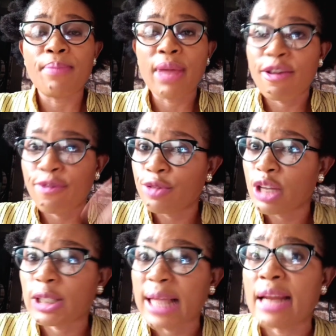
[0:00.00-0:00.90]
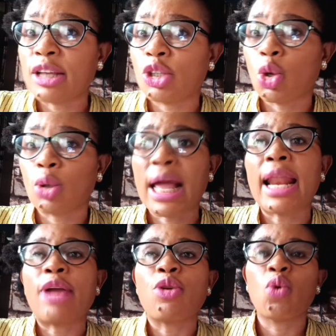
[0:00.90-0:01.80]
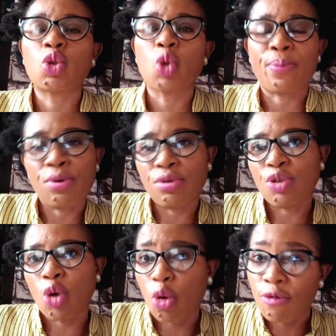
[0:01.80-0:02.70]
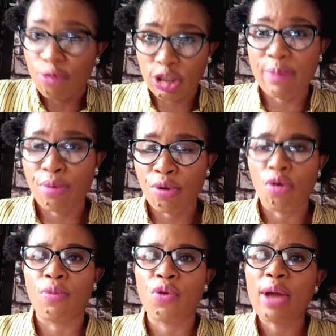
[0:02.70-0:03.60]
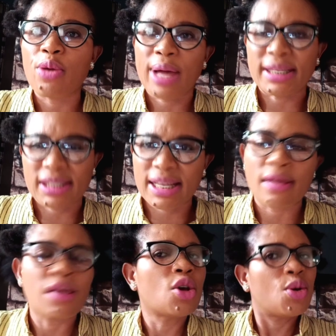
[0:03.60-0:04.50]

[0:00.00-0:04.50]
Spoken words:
If this town is your town and you want to build your comfortable home where you can stay,